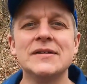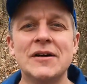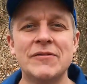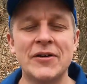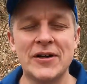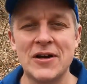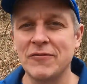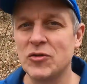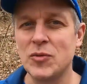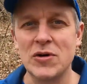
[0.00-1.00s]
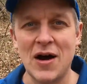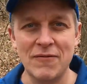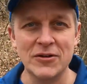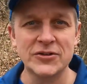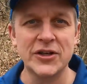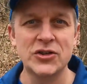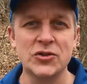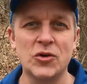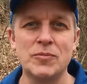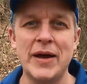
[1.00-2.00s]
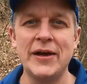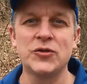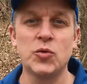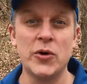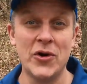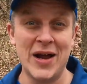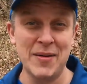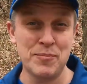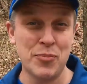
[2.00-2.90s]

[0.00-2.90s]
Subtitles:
a very comfortable conversational pace where you're not